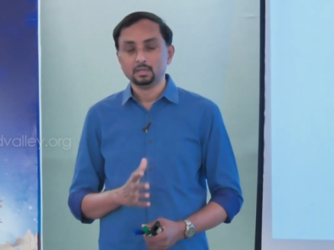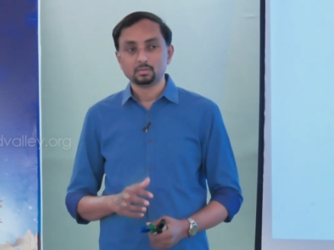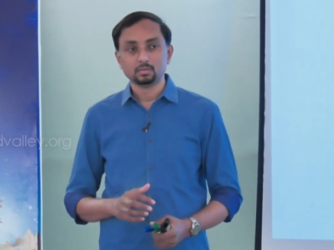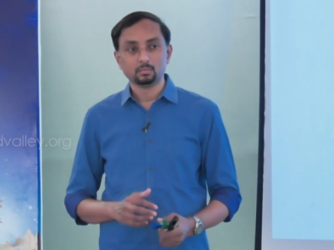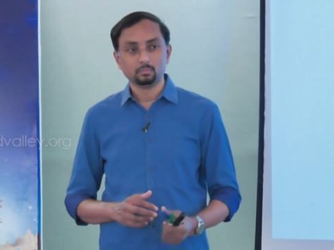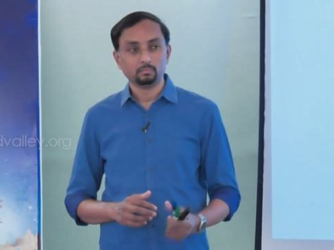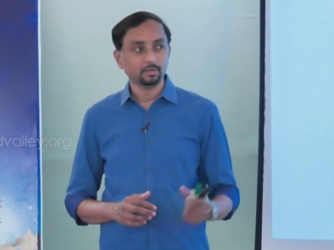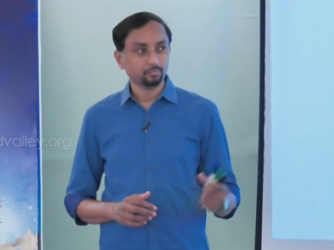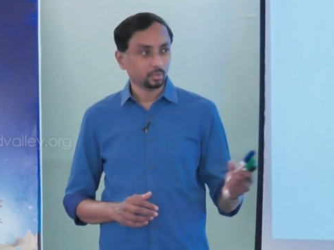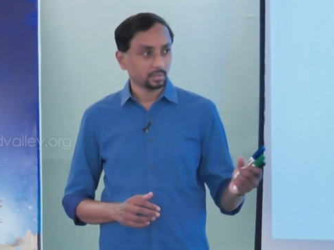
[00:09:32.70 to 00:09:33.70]
So
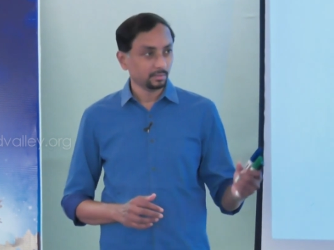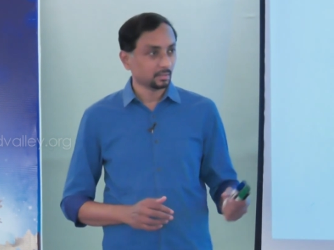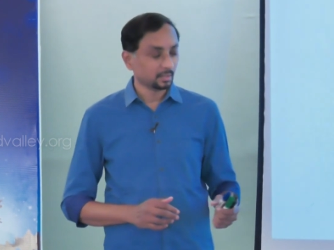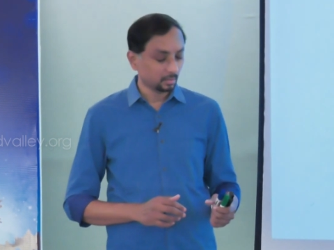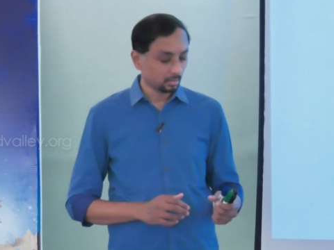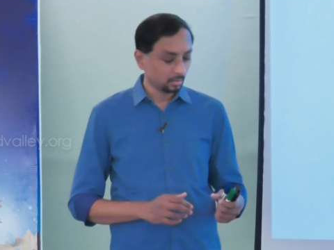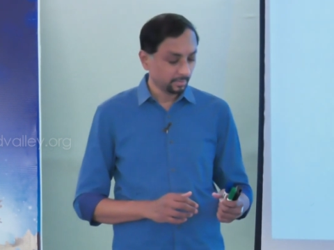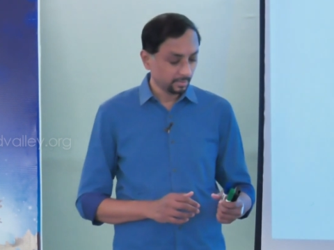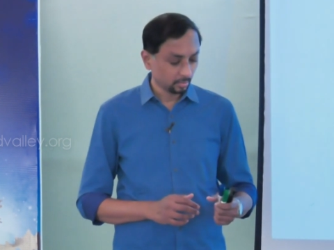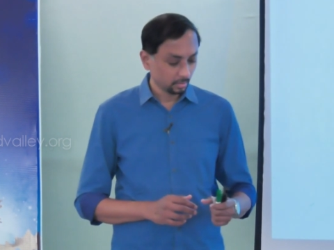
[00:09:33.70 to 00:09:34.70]
mindfulness is
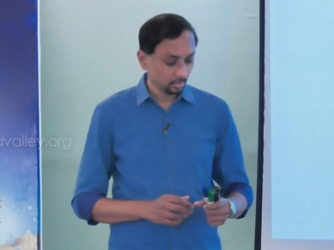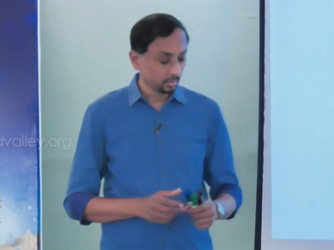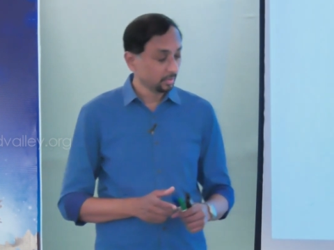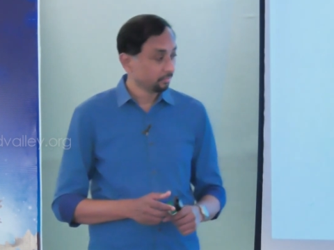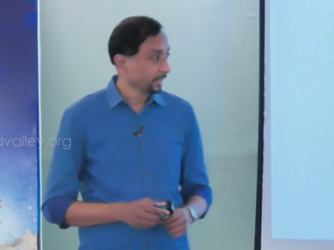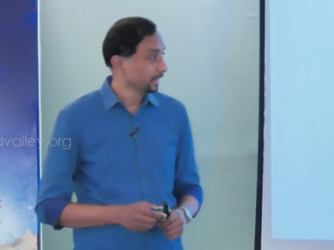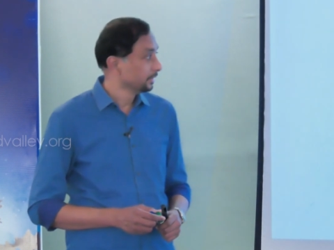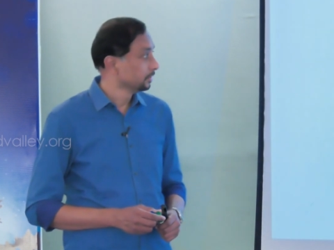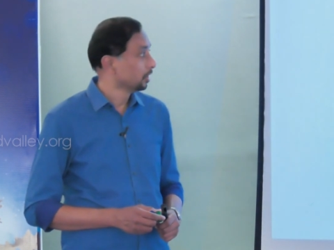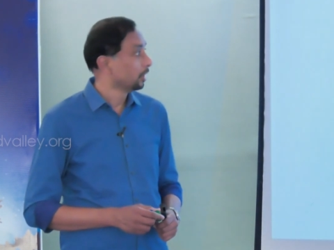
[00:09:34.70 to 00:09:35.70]
always also defined
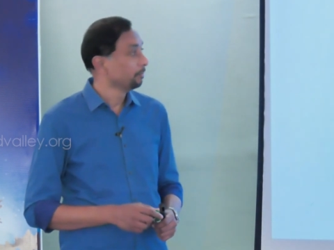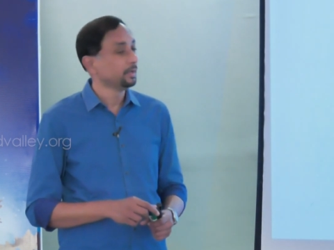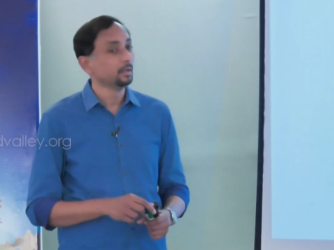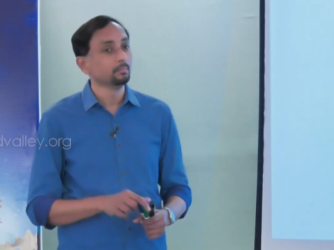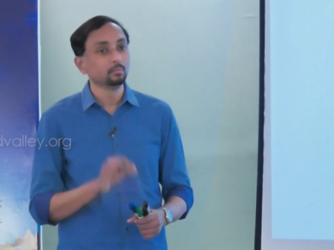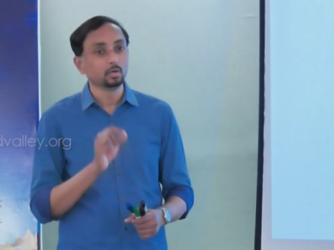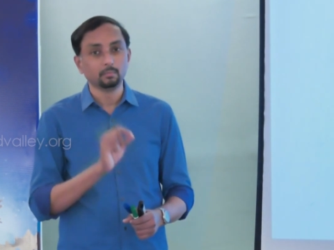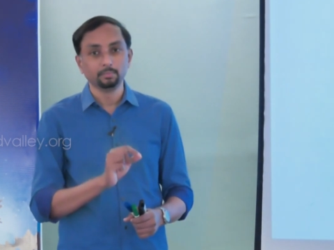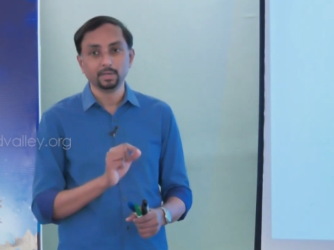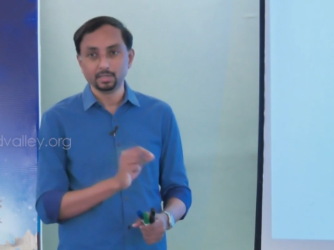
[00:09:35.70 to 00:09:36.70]
as the optimum
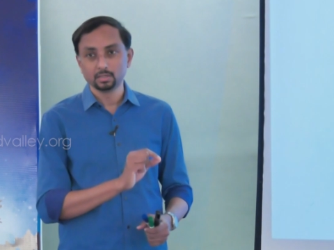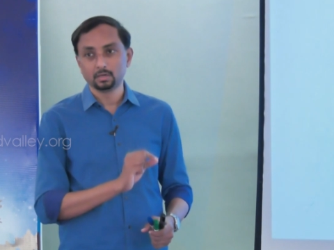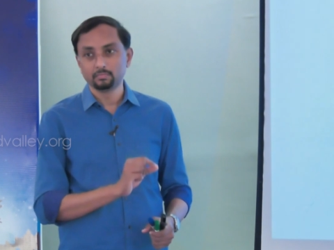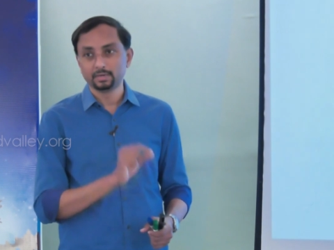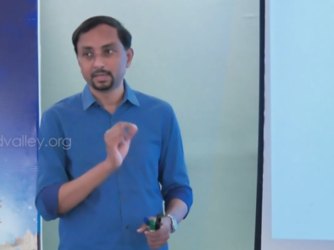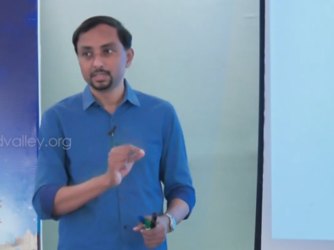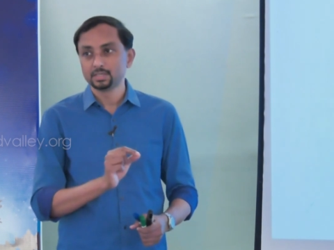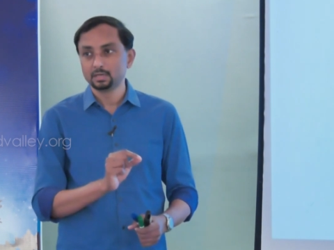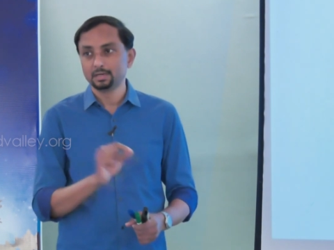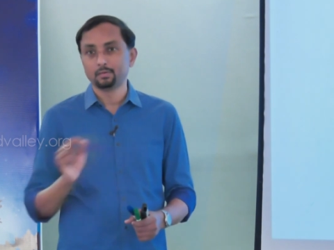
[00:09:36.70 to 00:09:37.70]
combination of
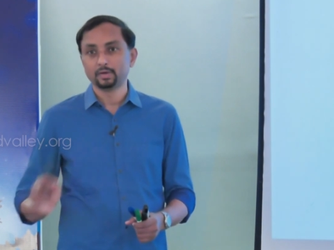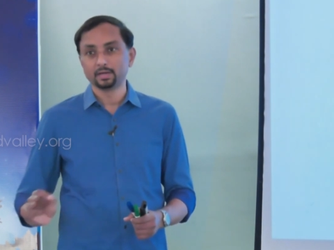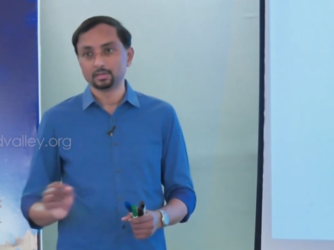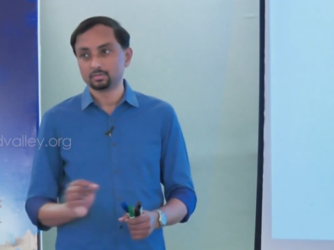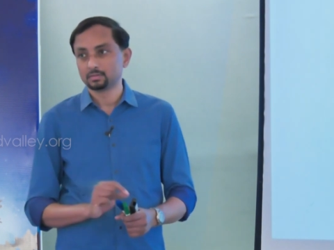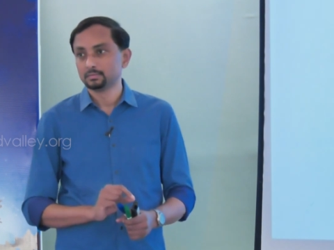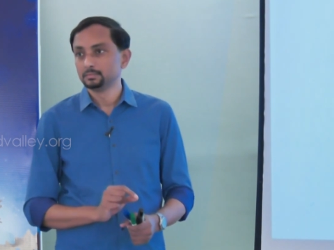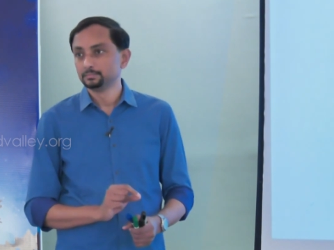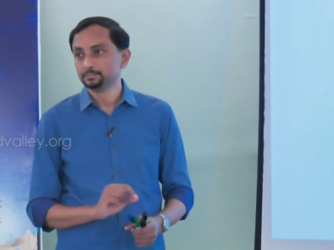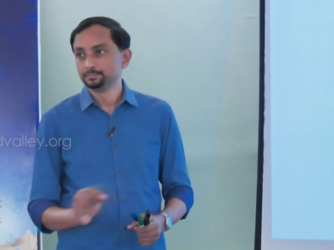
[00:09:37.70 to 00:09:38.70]
attention and awareness.
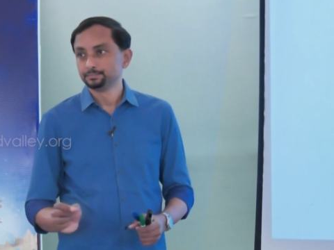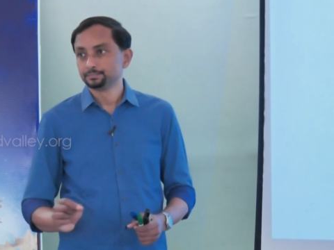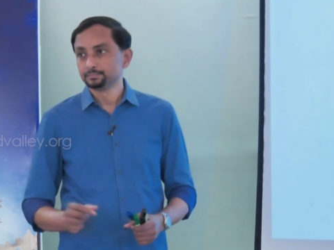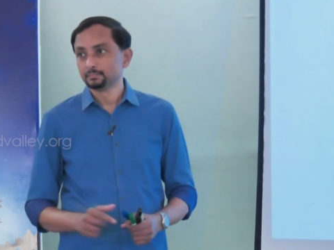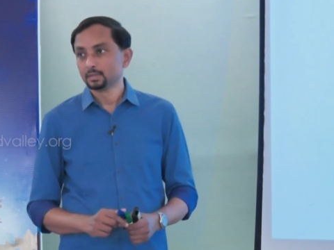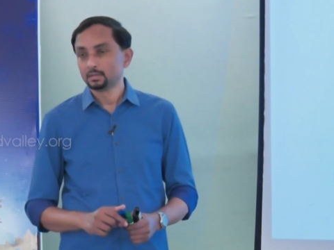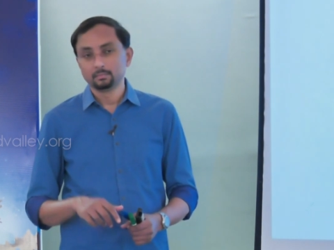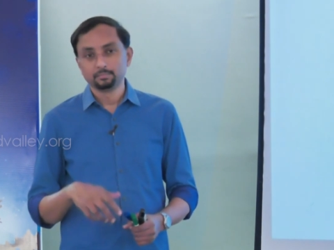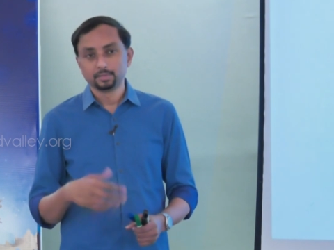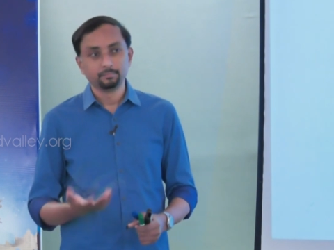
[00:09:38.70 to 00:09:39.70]

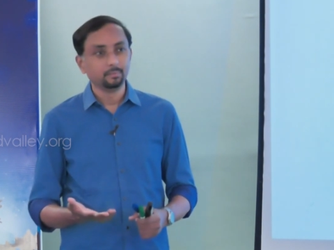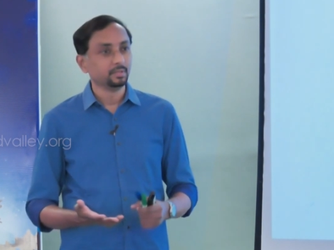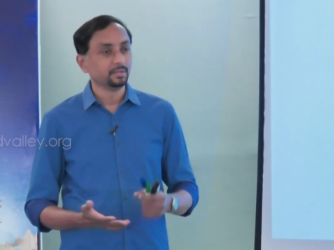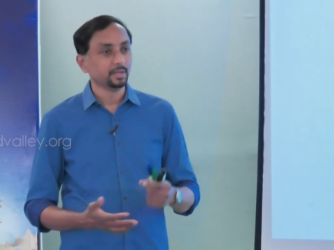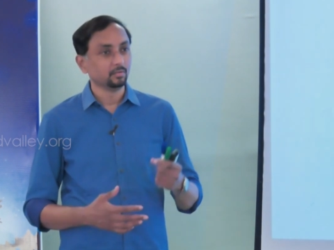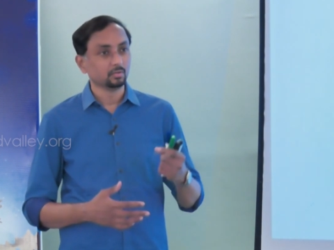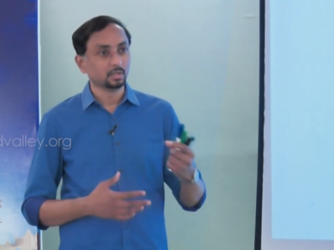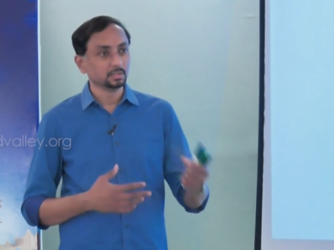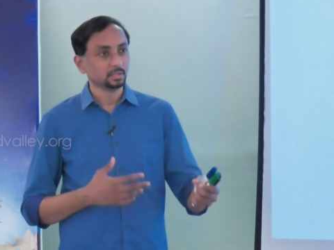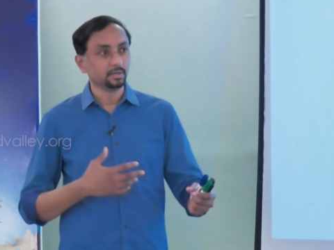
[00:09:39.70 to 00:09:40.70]
Some people say it is
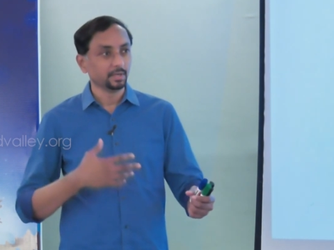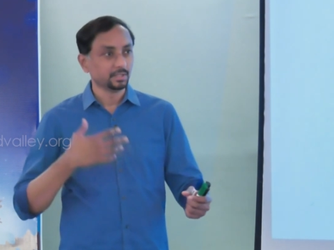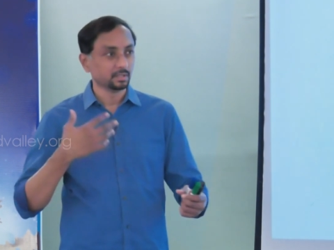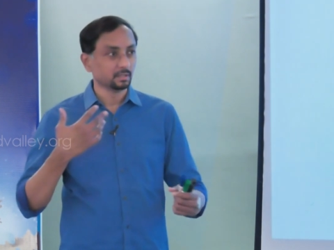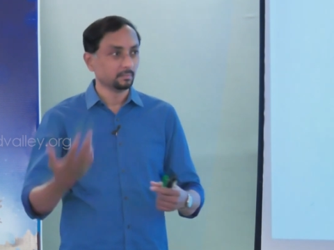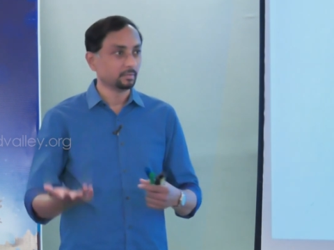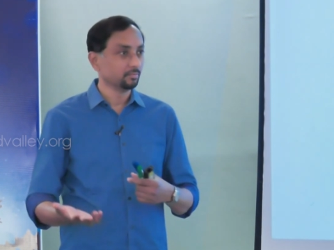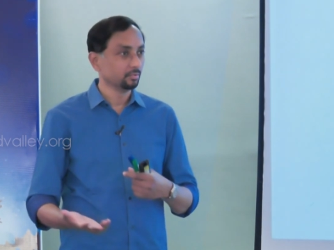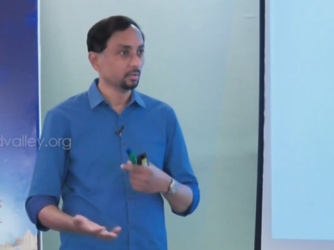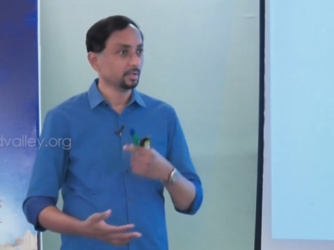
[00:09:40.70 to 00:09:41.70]
concentration and
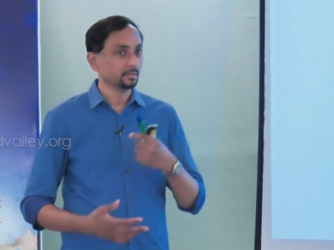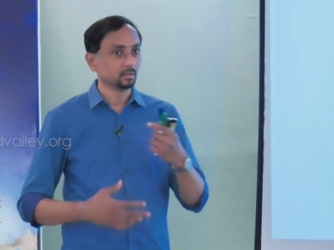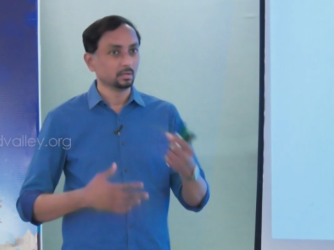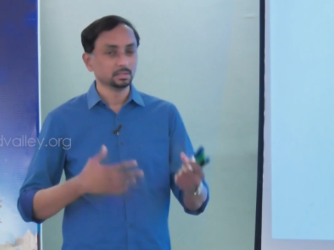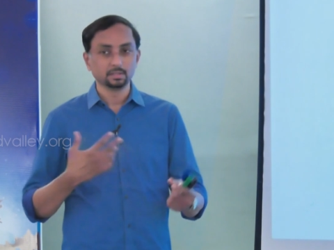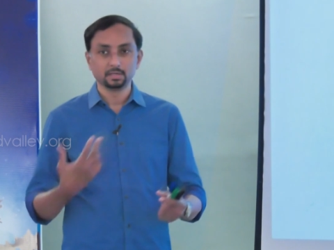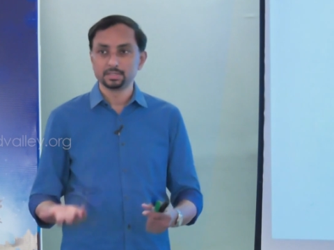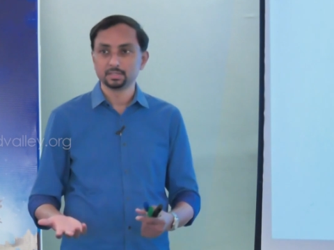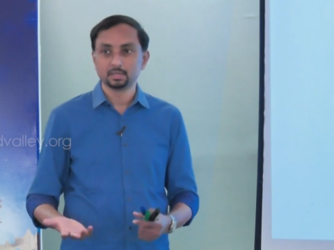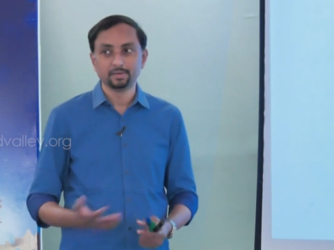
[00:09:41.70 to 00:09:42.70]
mindfulness, or
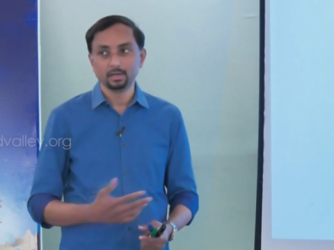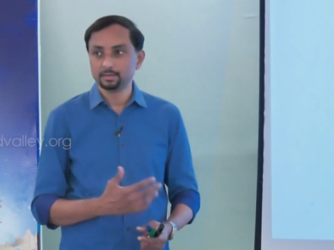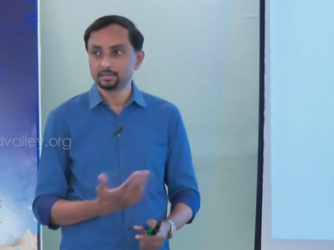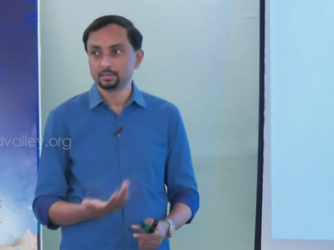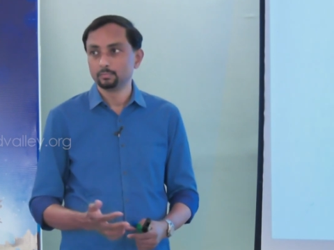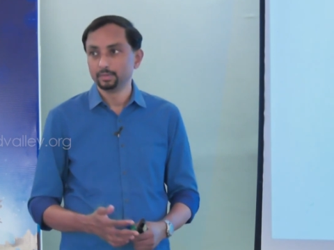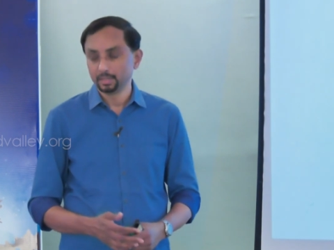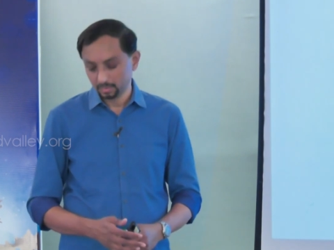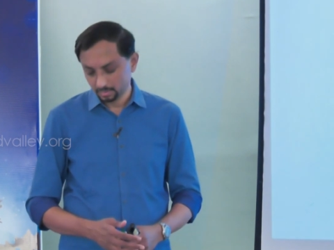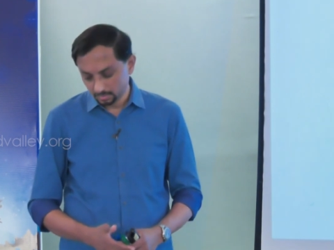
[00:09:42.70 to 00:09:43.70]
concentration and awareness, could
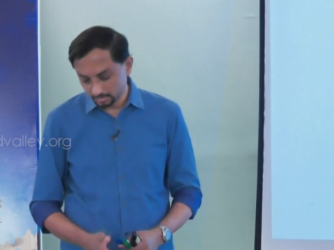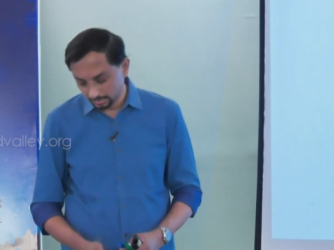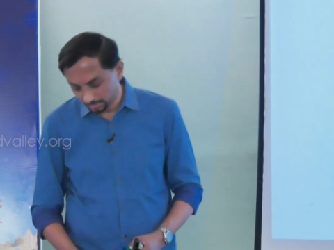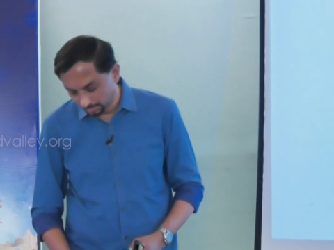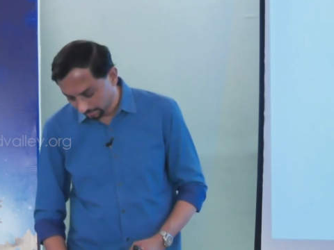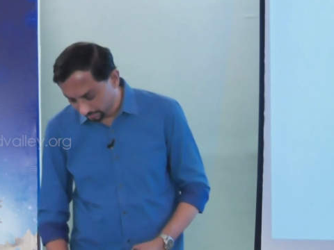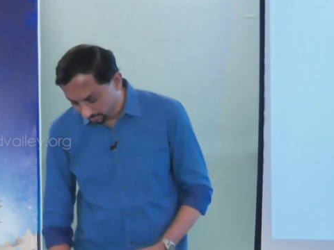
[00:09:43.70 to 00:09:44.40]
be anything.